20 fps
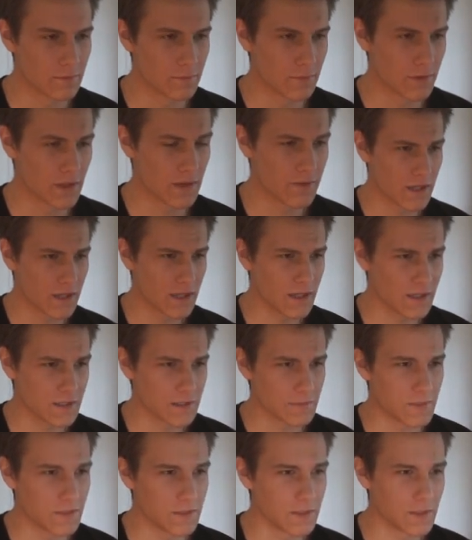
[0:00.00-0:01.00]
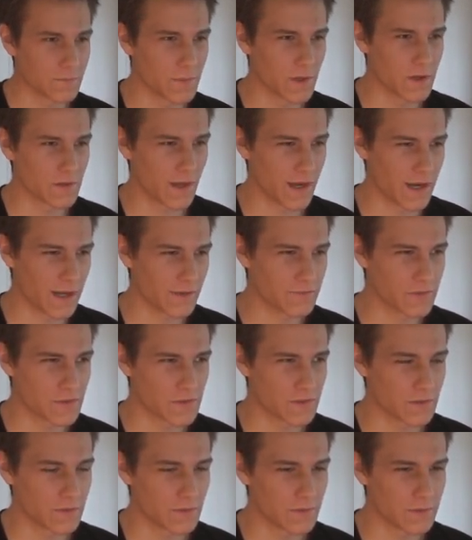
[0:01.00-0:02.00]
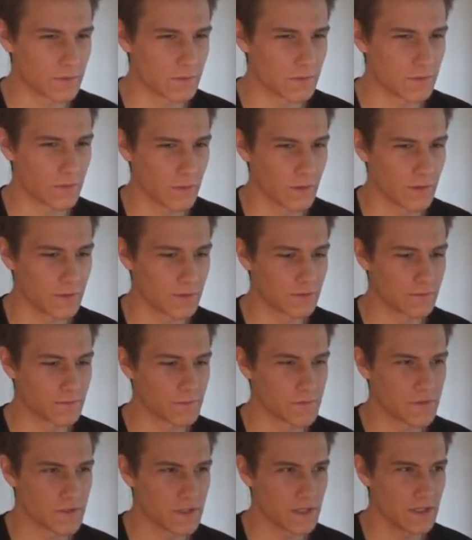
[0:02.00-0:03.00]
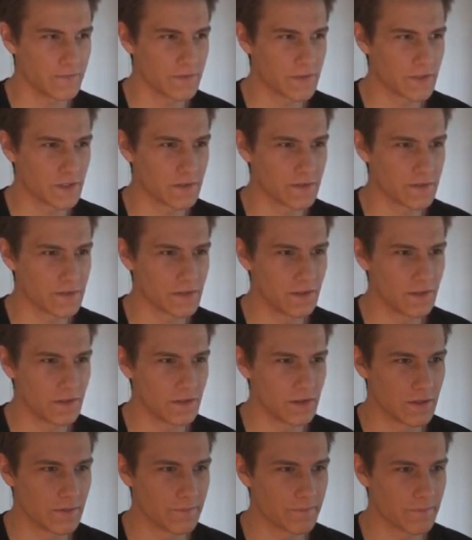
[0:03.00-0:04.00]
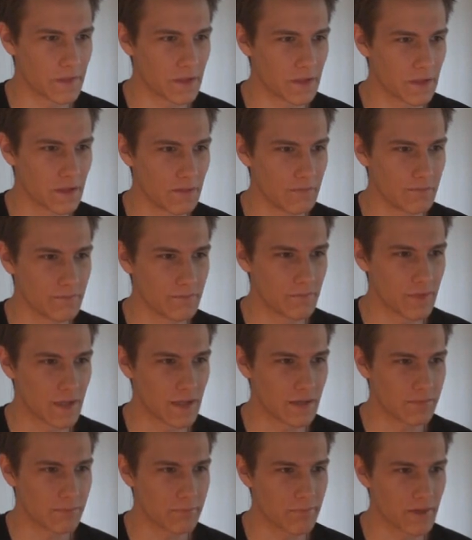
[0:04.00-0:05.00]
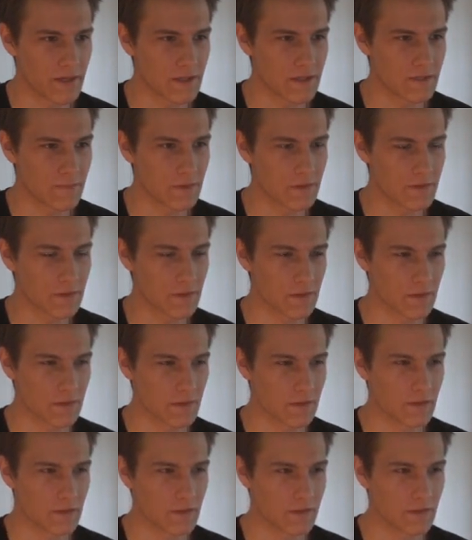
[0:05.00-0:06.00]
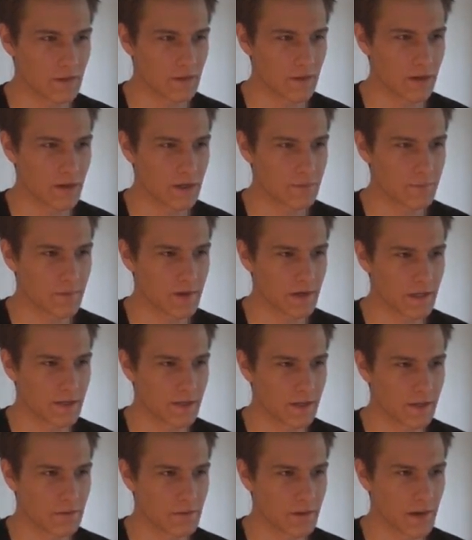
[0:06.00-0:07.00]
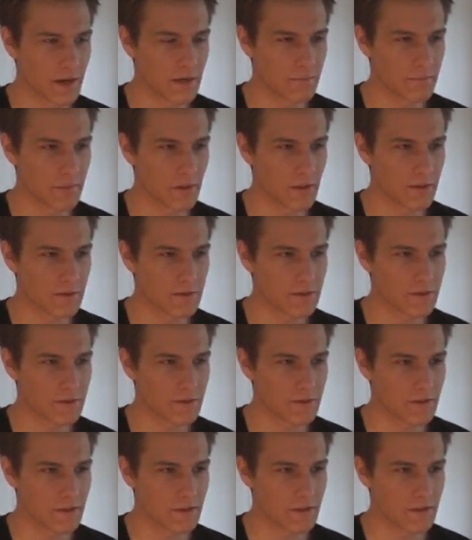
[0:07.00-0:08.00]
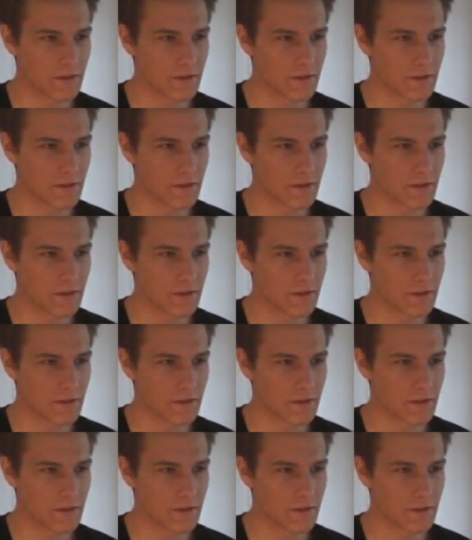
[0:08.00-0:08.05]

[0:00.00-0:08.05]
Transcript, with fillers: What against me? Just because I left your all your Steve sons in the uh, like basement, locked behind iron, iron bars,